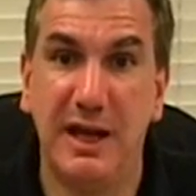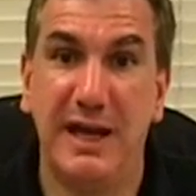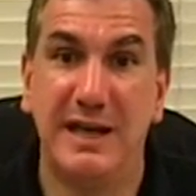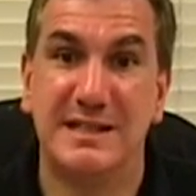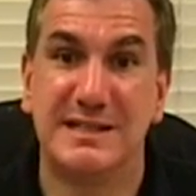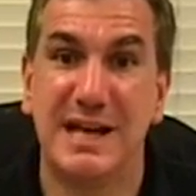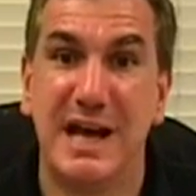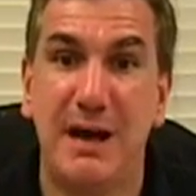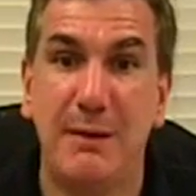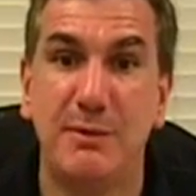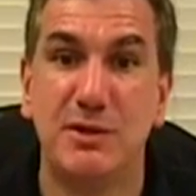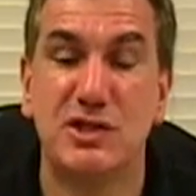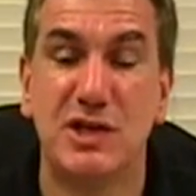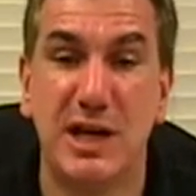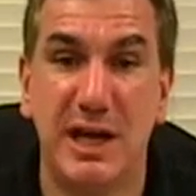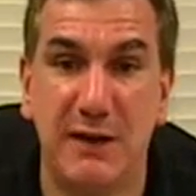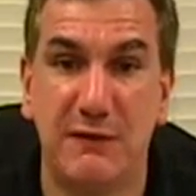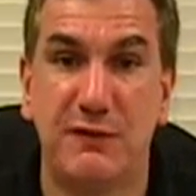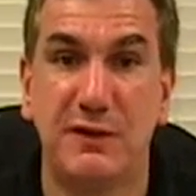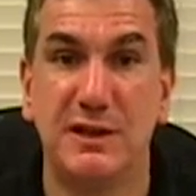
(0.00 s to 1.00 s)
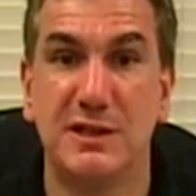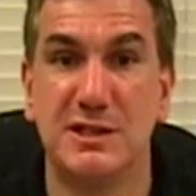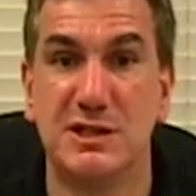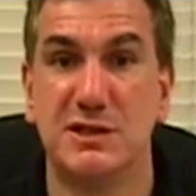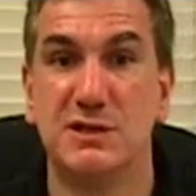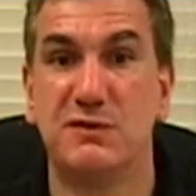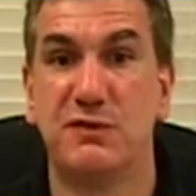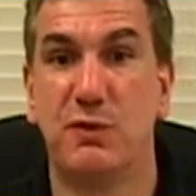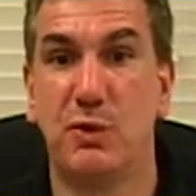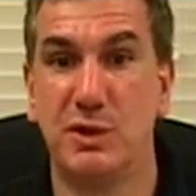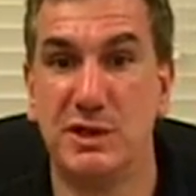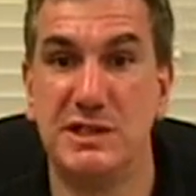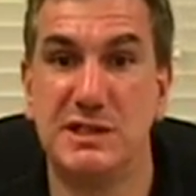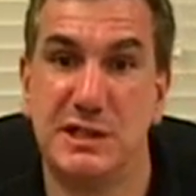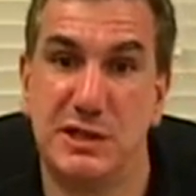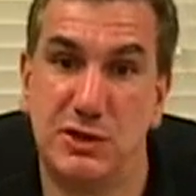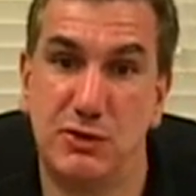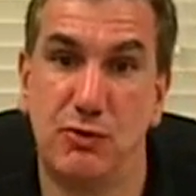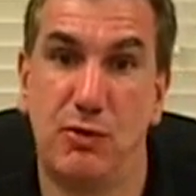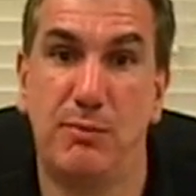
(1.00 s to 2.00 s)
It's how much effort is his
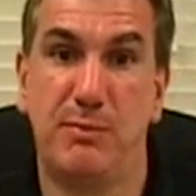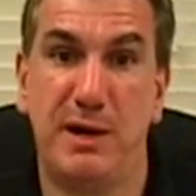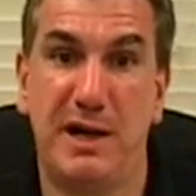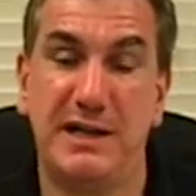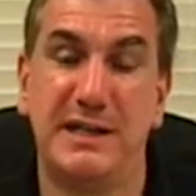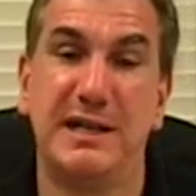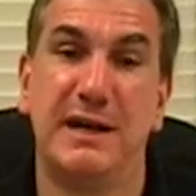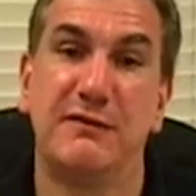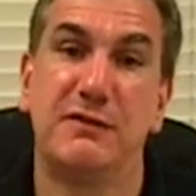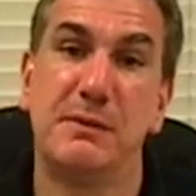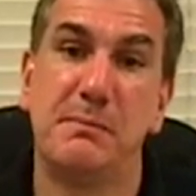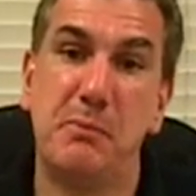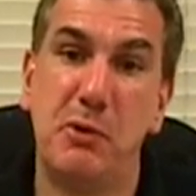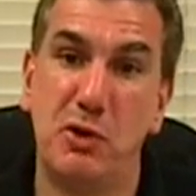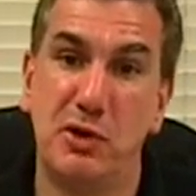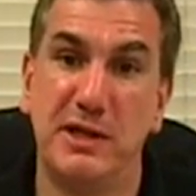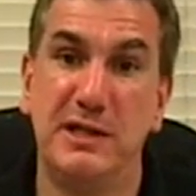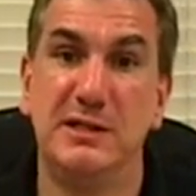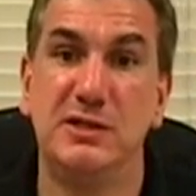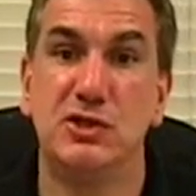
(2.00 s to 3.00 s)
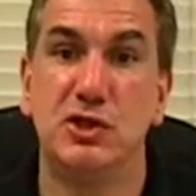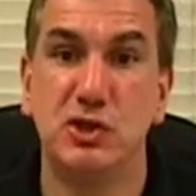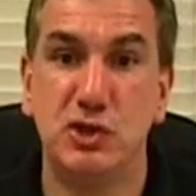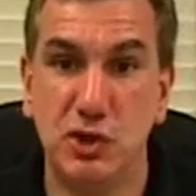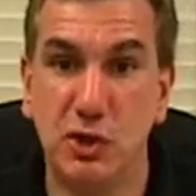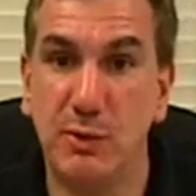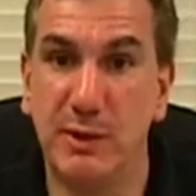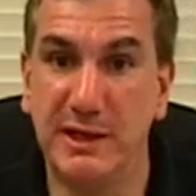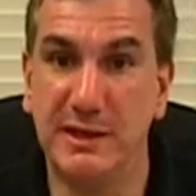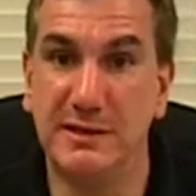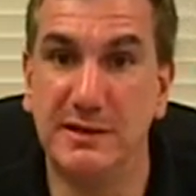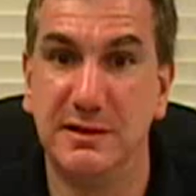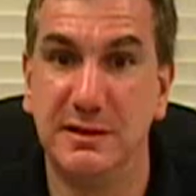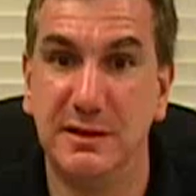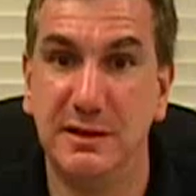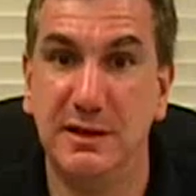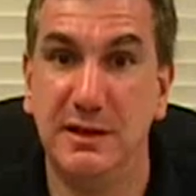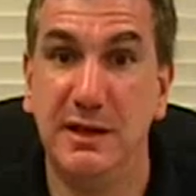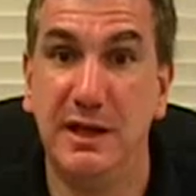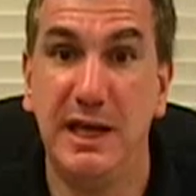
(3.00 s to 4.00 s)
46-year-old body going to have to put in to do it.
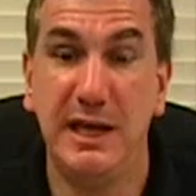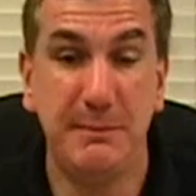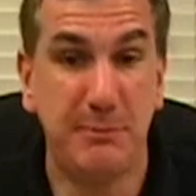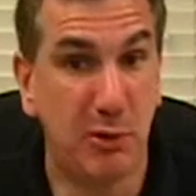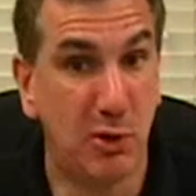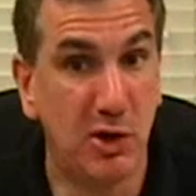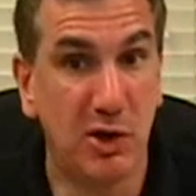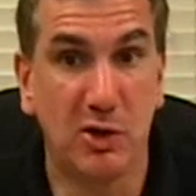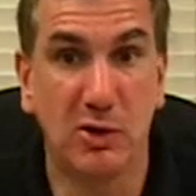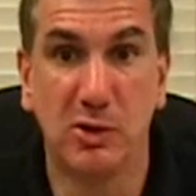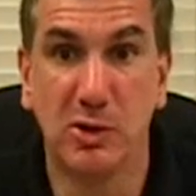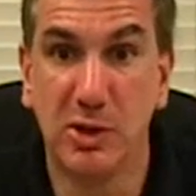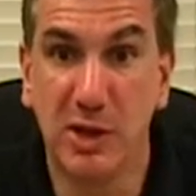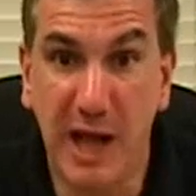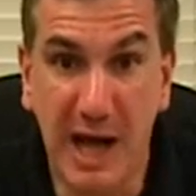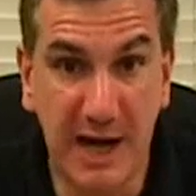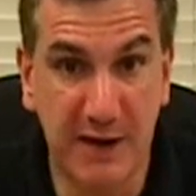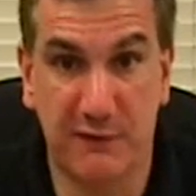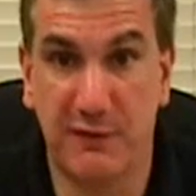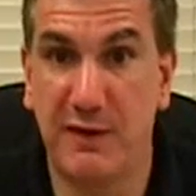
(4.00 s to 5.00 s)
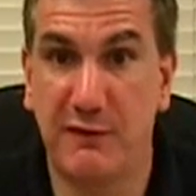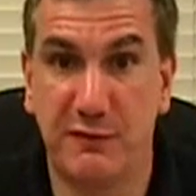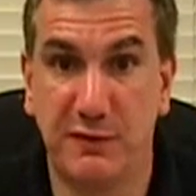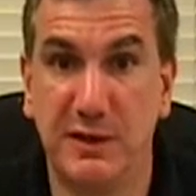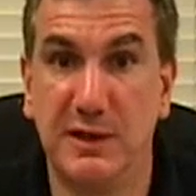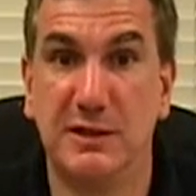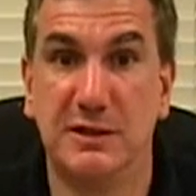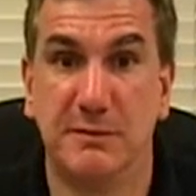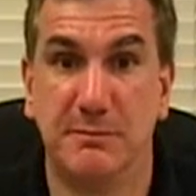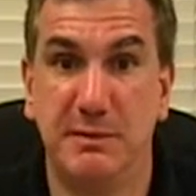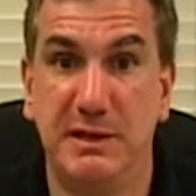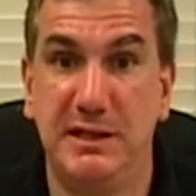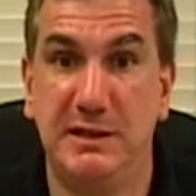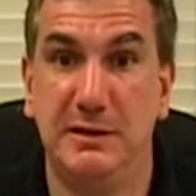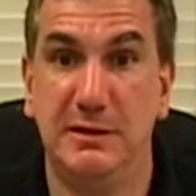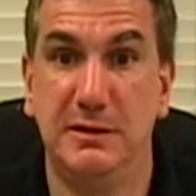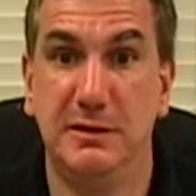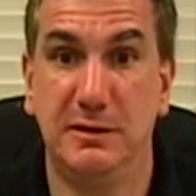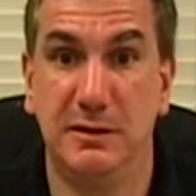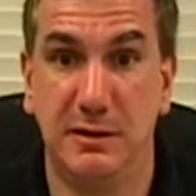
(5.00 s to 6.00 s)
He put a lot of effort into
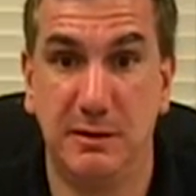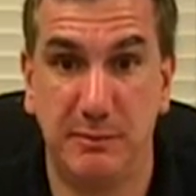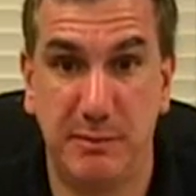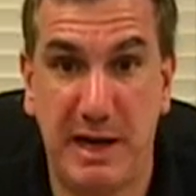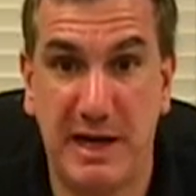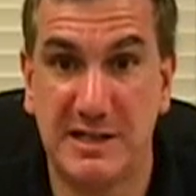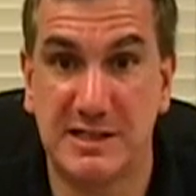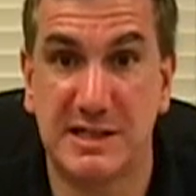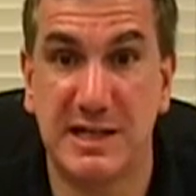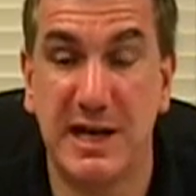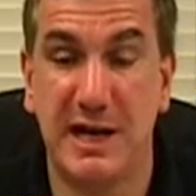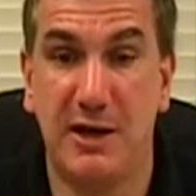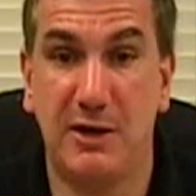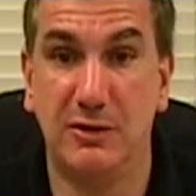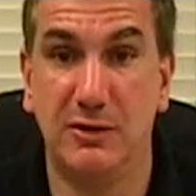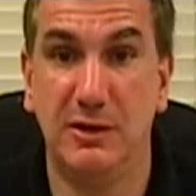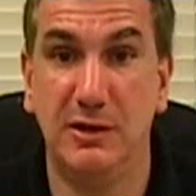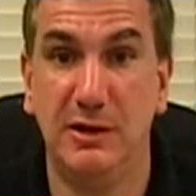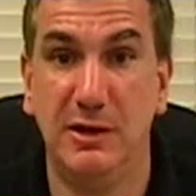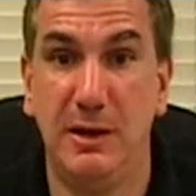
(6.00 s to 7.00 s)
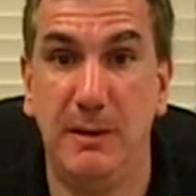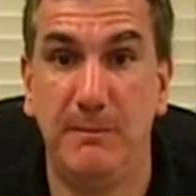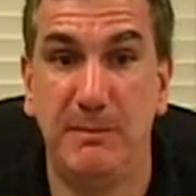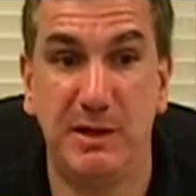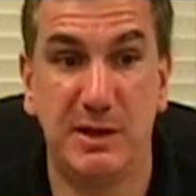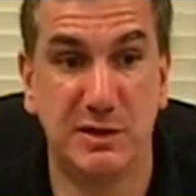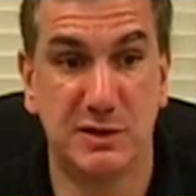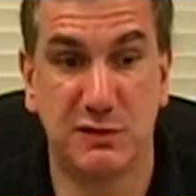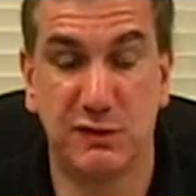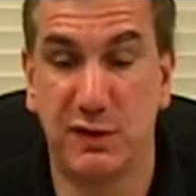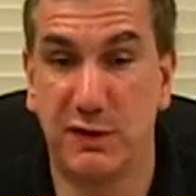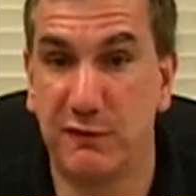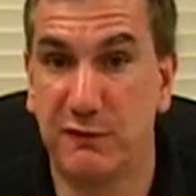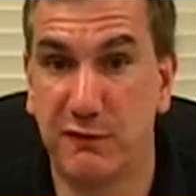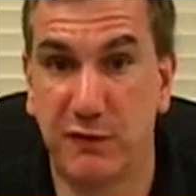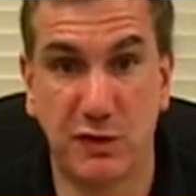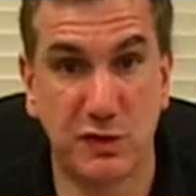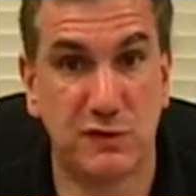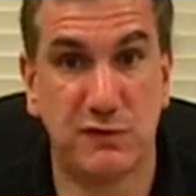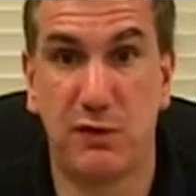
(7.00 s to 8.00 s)
beating Pascal, because for the
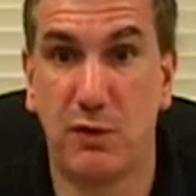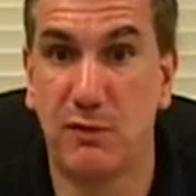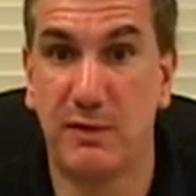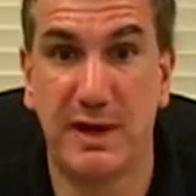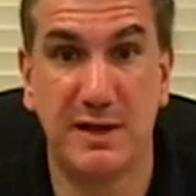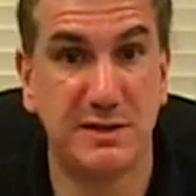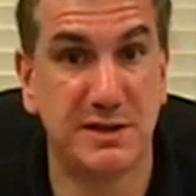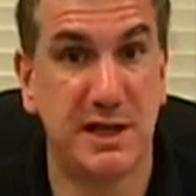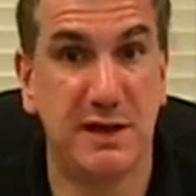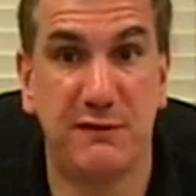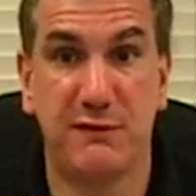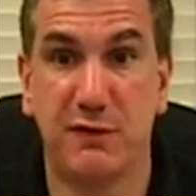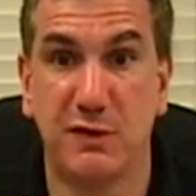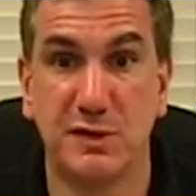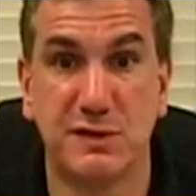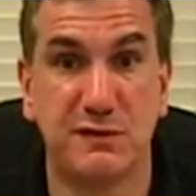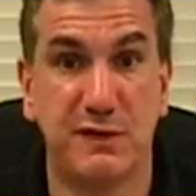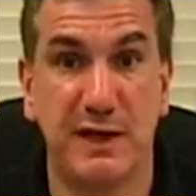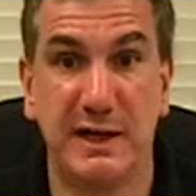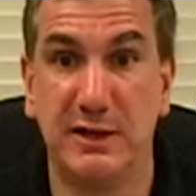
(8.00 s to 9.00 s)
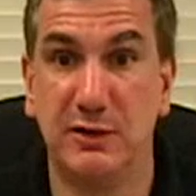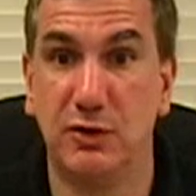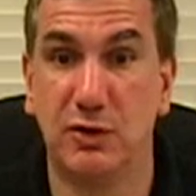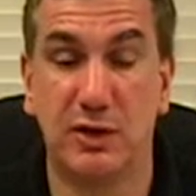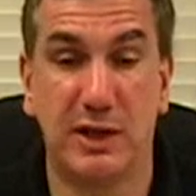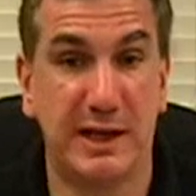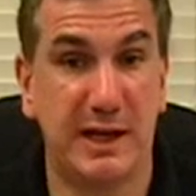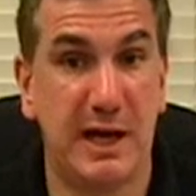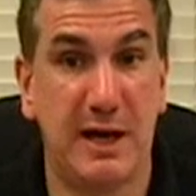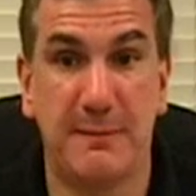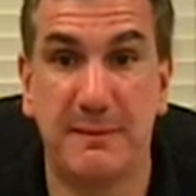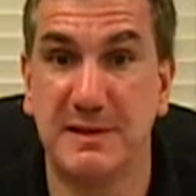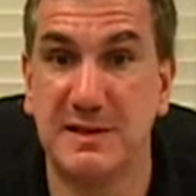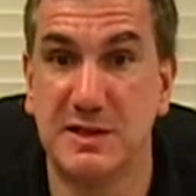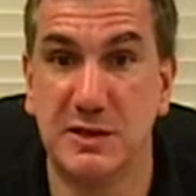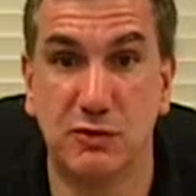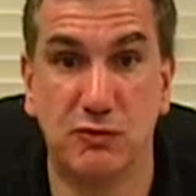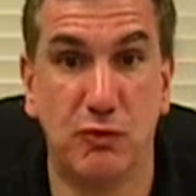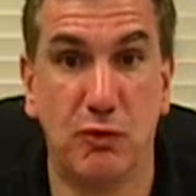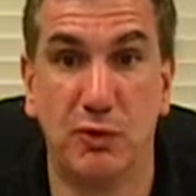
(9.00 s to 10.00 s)
first 4 rounds of that first fight, it looked like
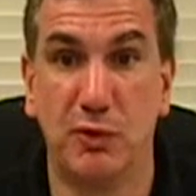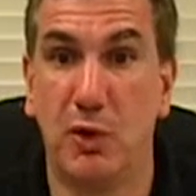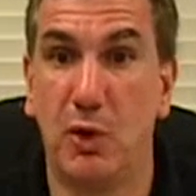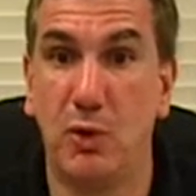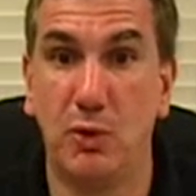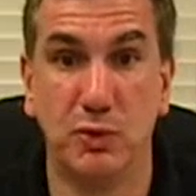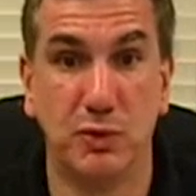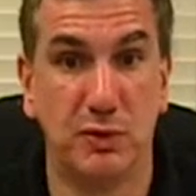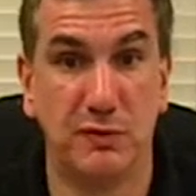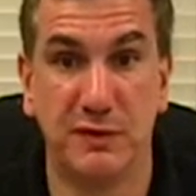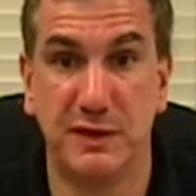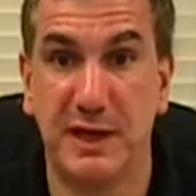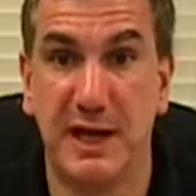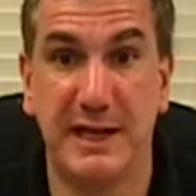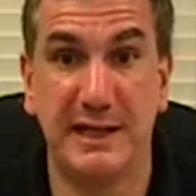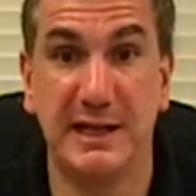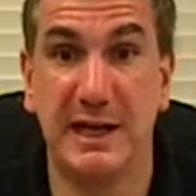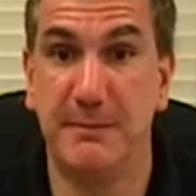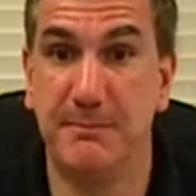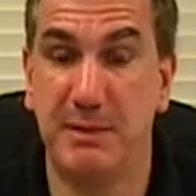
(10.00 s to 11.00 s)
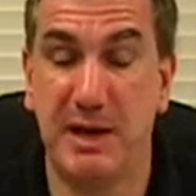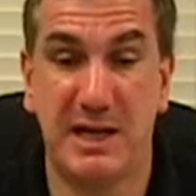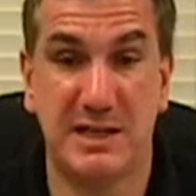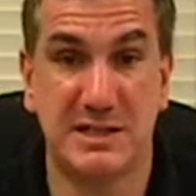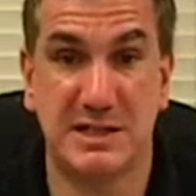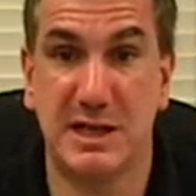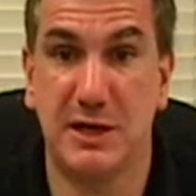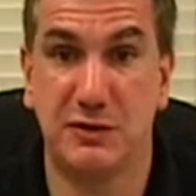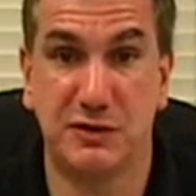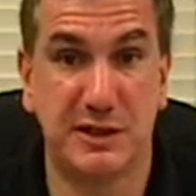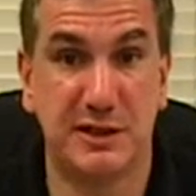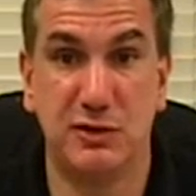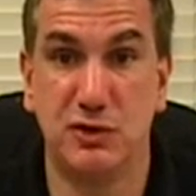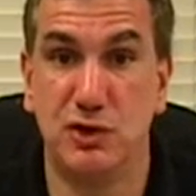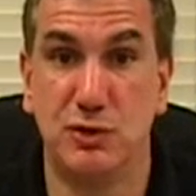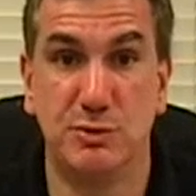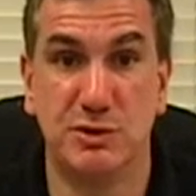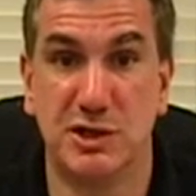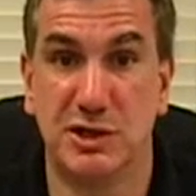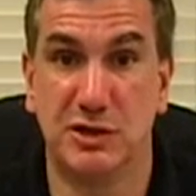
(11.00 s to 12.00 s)
Hopkins had grown old overnight and Pascal's
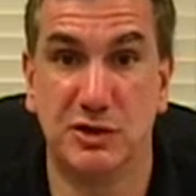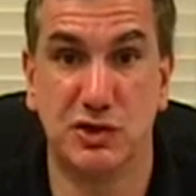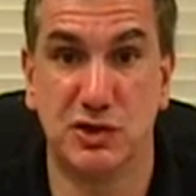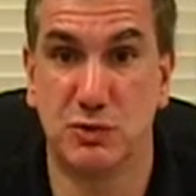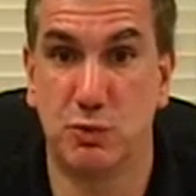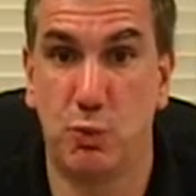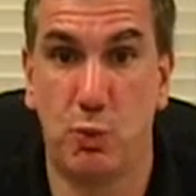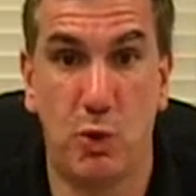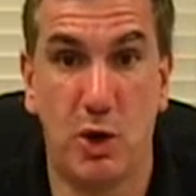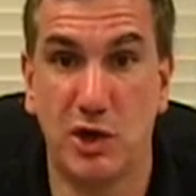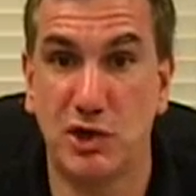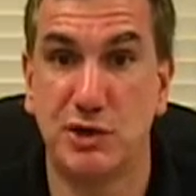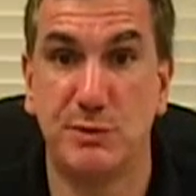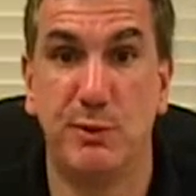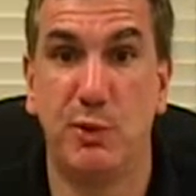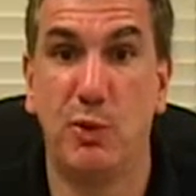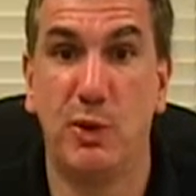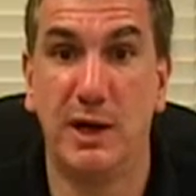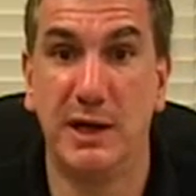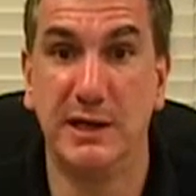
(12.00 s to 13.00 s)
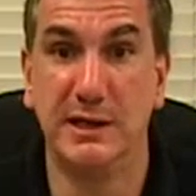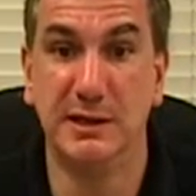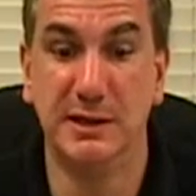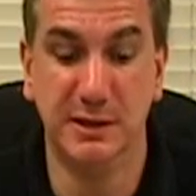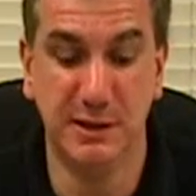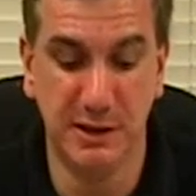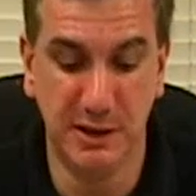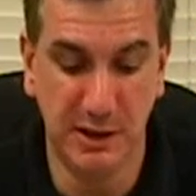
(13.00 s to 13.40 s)
energy was going to just wash him away.